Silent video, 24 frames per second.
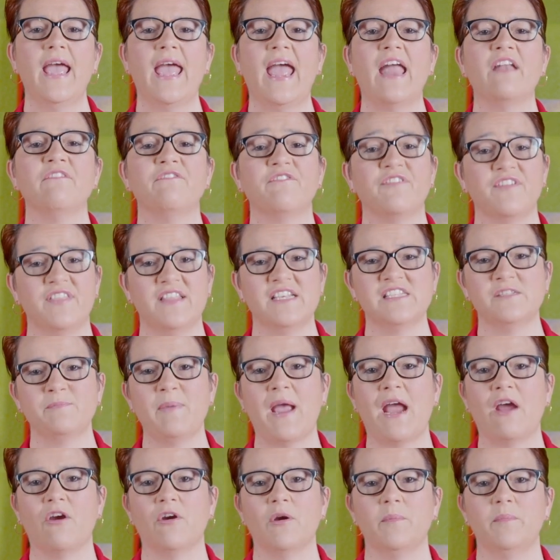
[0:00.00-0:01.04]
and for this
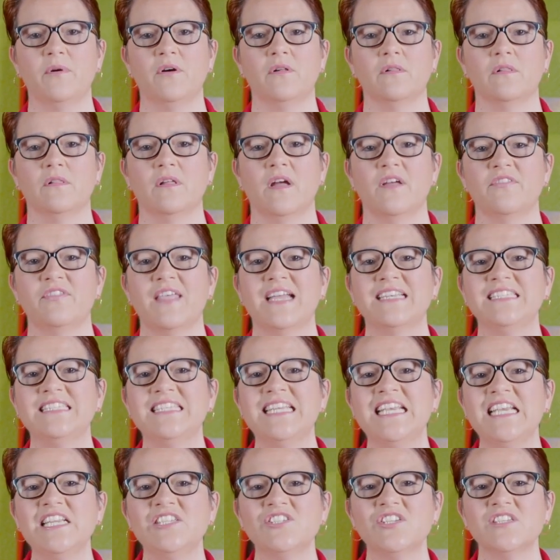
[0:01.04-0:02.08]
parable that
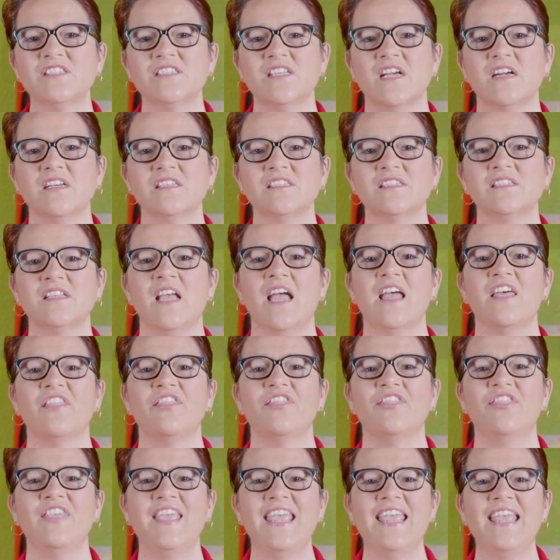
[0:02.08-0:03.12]
teaches us
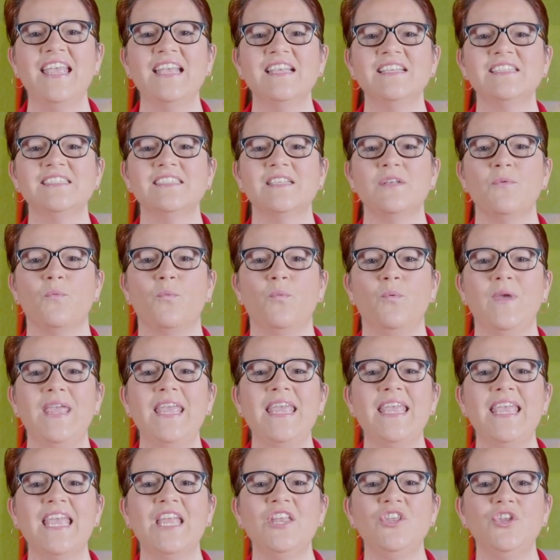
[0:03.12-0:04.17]
things we
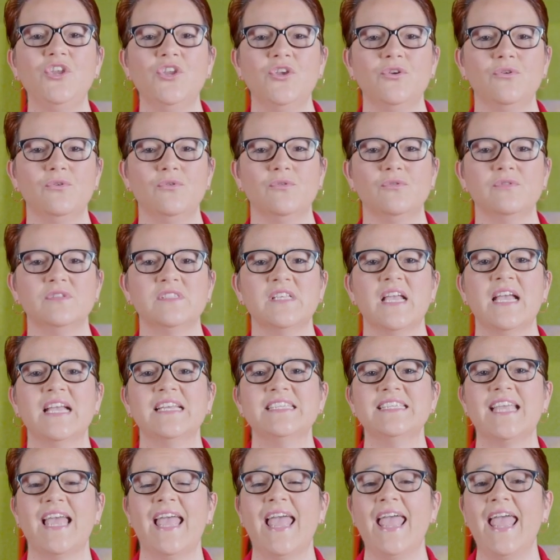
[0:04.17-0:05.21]
can use
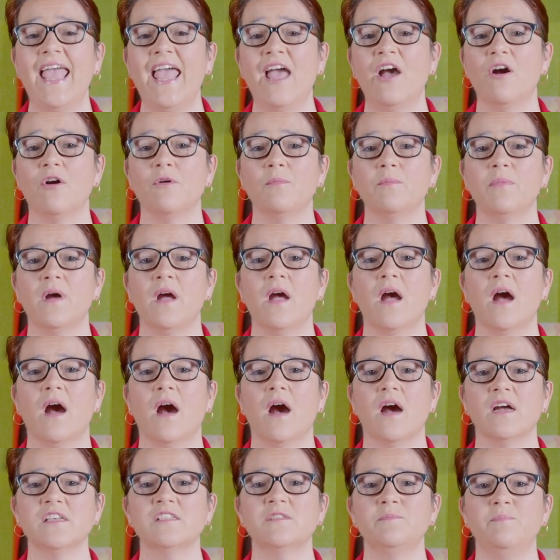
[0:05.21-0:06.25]
to help
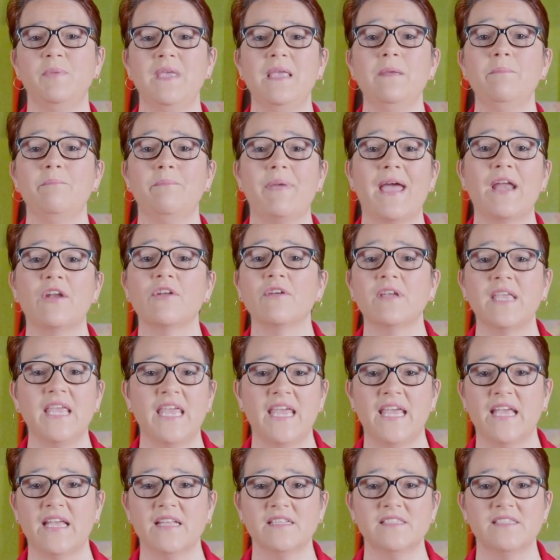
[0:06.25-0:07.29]
us be better
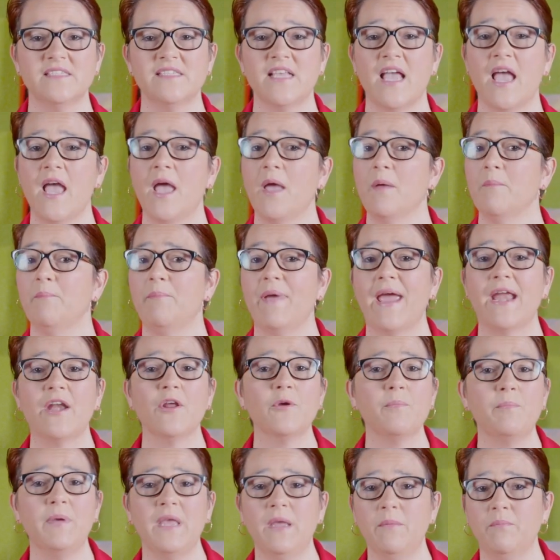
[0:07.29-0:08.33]
kids, better
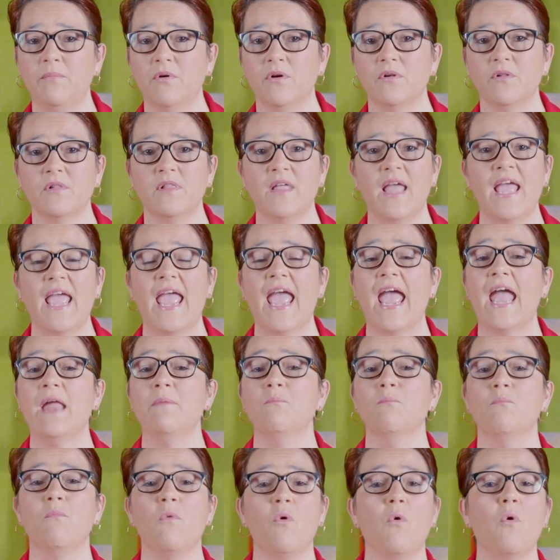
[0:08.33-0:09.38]
people, and
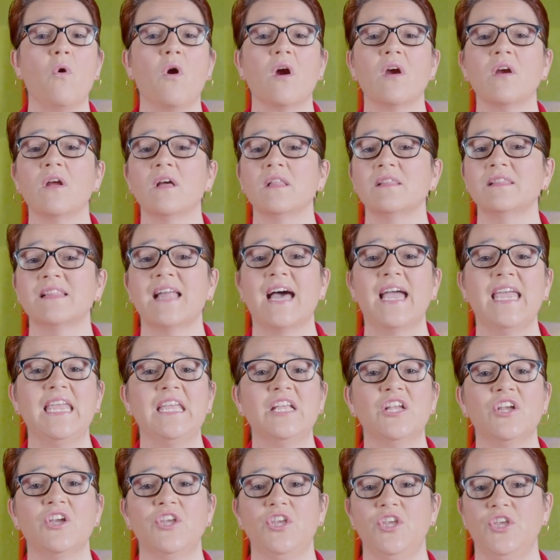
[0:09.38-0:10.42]
more like
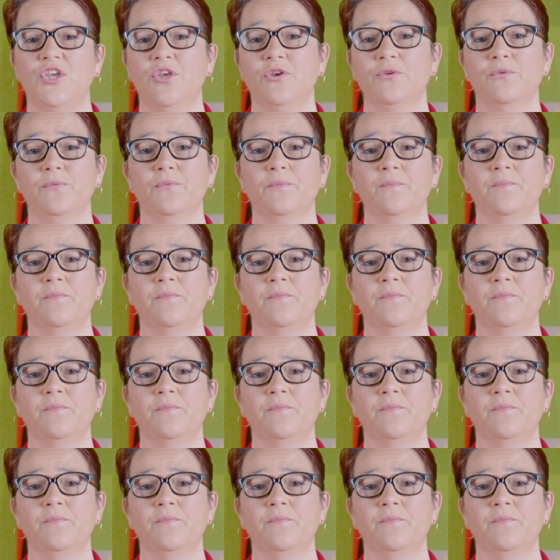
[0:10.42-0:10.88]
You.